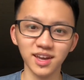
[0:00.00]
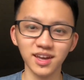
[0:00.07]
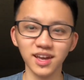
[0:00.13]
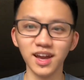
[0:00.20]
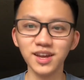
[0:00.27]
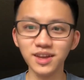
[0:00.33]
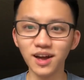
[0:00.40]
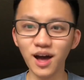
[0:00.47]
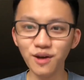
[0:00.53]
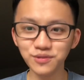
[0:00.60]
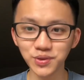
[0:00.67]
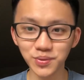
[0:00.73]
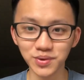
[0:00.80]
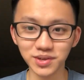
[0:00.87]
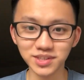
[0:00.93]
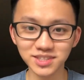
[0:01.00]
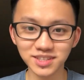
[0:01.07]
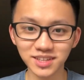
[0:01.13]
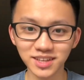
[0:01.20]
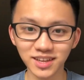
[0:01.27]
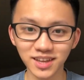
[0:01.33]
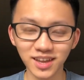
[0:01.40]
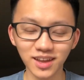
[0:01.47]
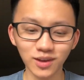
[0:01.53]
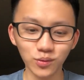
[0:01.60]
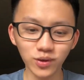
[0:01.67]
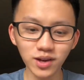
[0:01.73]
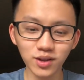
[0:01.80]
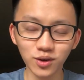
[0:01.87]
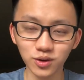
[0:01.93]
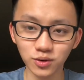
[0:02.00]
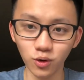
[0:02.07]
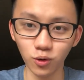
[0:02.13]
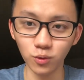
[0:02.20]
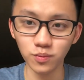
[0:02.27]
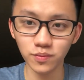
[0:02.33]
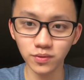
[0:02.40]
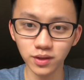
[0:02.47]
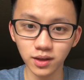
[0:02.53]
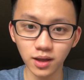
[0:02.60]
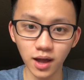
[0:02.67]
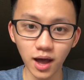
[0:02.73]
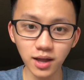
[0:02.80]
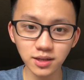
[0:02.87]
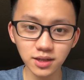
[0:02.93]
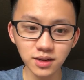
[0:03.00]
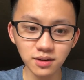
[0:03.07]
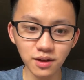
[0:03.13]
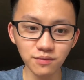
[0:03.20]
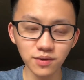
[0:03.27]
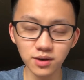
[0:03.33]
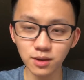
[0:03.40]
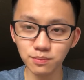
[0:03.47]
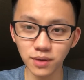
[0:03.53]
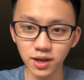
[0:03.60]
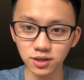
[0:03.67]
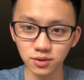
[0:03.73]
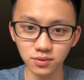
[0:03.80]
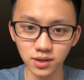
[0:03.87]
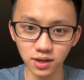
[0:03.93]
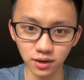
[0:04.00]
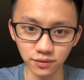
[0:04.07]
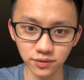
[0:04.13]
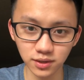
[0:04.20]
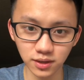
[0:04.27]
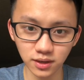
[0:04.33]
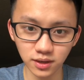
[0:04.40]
And then afterwards, when I got home, I didn't have any battery left.